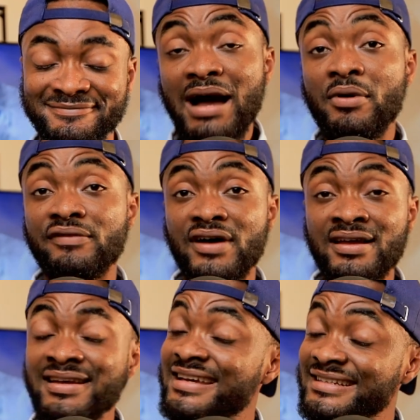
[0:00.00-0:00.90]

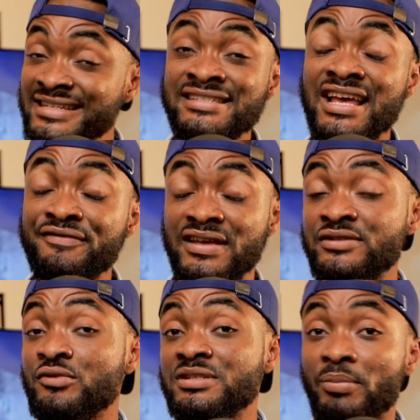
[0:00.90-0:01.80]
However, this year's
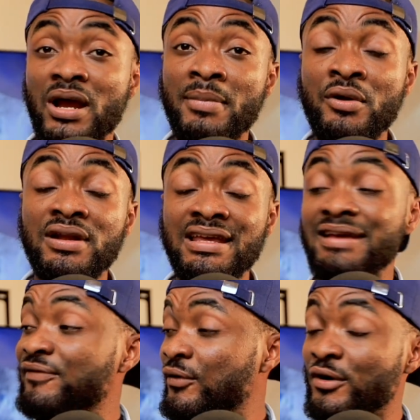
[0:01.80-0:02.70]
version was primarily
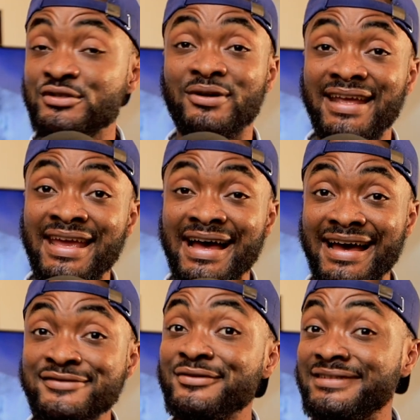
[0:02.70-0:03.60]
focused on
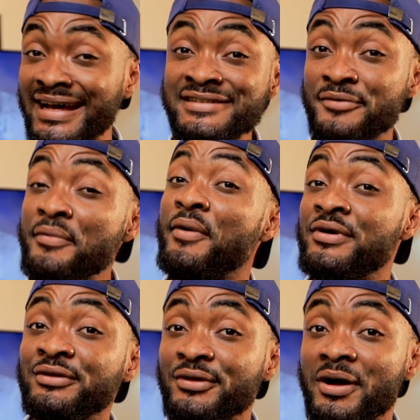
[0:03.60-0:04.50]
AI, so that is what we're
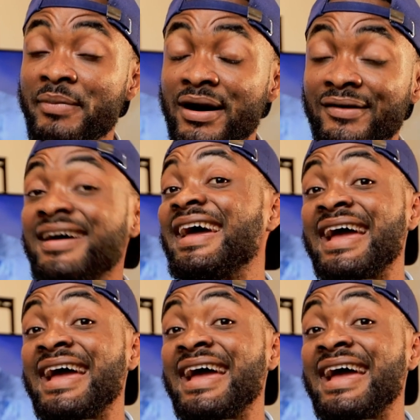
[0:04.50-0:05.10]
going to talk about,